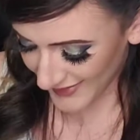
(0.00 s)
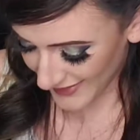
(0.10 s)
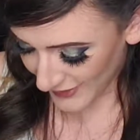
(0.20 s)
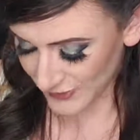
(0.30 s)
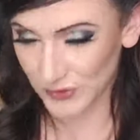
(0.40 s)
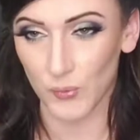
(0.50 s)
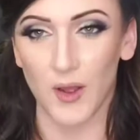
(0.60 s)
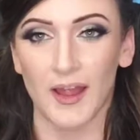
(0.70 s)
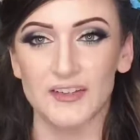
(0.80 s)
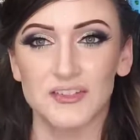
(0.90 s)
not a
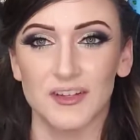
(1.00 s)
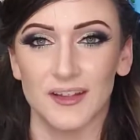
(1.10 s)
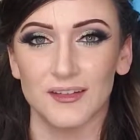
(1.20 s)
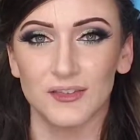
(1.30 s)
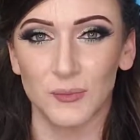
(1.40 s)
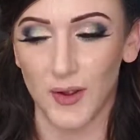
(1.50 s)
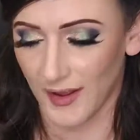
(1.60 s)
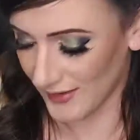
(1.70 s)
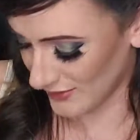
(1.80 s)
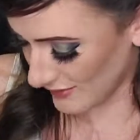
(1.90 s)
squatch, a
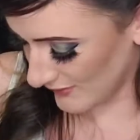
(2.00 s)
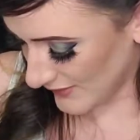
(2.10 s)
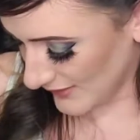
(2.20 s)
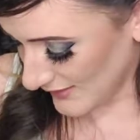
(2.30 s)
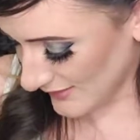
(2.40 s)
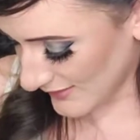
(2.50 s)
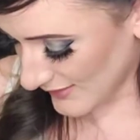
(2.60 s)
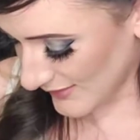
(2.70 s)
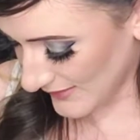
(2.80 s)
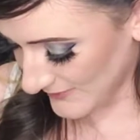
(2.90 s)
swatch of these.
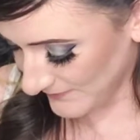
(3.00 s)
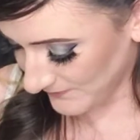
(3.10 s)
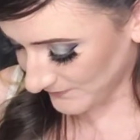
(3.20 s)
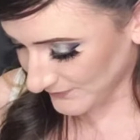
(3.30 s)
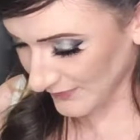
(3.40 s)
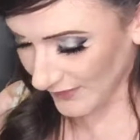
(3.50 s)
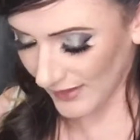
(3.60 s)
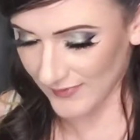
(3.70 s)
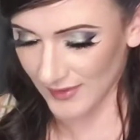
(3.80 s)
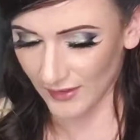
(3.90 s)

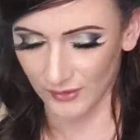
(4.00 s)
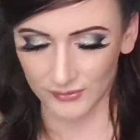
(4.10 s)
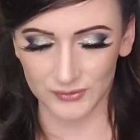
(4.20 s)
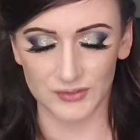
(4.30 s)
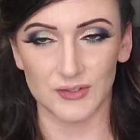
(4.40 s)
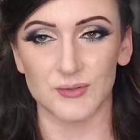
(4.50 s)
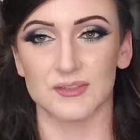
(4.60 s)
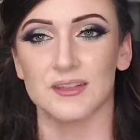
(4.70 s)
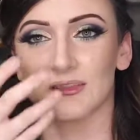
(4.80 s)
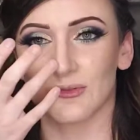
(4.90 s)
And then I'll use
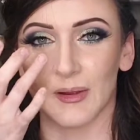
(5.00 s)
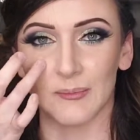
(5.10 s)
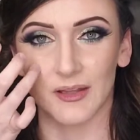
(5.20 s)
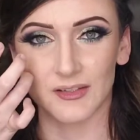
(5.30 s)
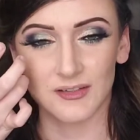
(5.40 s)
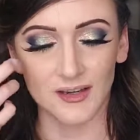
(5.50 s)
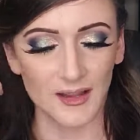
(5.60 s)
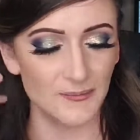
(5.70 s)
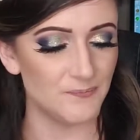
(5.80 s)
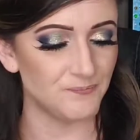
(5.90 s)
this for my blush
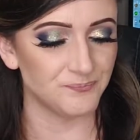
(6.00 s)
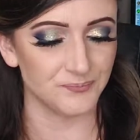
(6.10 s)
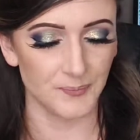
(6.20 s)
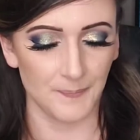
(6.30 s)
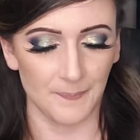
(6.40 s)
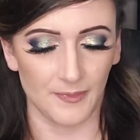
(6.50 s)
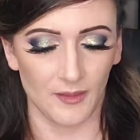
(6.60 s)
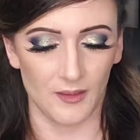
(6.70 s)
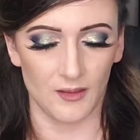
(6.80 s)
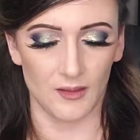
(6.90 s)
today.
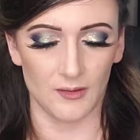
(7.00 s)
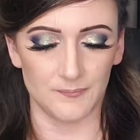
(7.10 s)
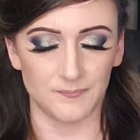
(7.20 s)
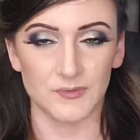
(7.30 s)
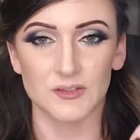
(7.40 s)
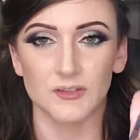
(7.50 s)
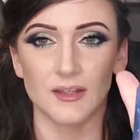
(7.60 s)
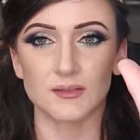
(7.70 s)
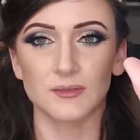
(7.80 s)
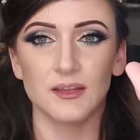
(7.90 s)
So
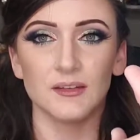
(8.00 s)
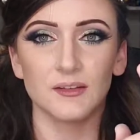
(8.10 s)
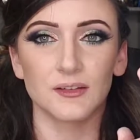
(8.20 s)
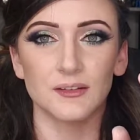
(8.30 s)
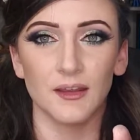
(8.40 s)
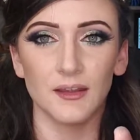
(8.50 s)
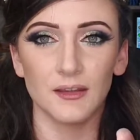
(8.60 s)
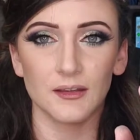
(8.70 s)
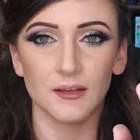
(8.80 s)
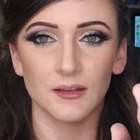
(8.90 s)
that's what that looks
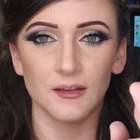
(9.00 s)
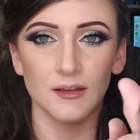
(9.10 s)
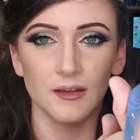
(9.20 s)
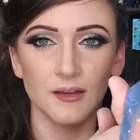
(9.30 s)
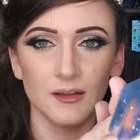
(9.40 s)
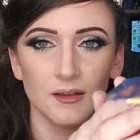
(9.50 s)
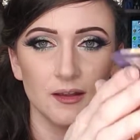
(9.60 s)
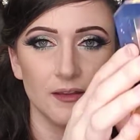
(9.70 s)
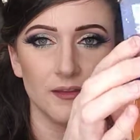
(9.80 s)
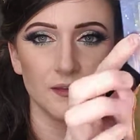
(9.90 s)
like.
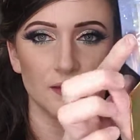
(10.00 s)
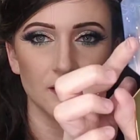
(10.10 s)
And